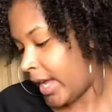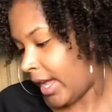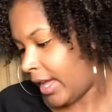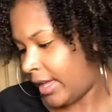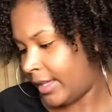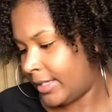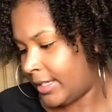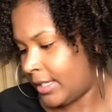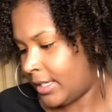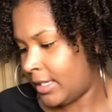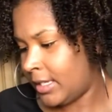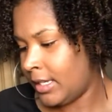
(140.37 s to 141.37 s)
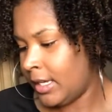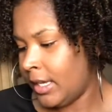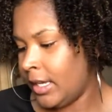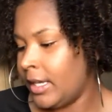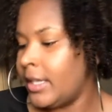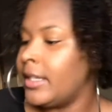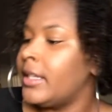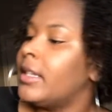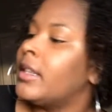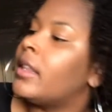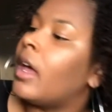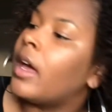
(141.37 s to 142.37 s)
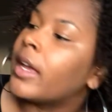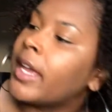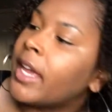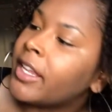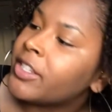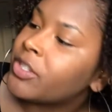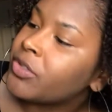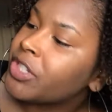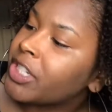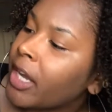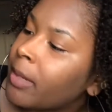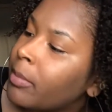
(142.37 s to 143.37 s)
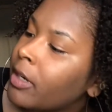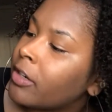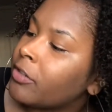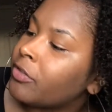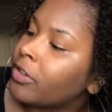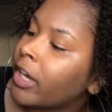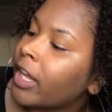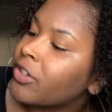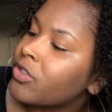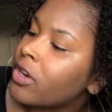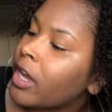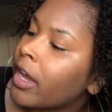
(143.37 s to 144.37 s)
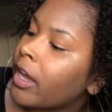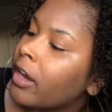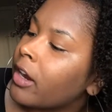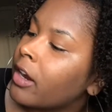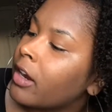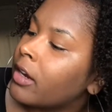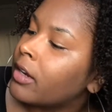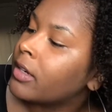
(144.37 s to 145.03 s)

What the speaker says: got the Cantu Shea Butter for natural hair,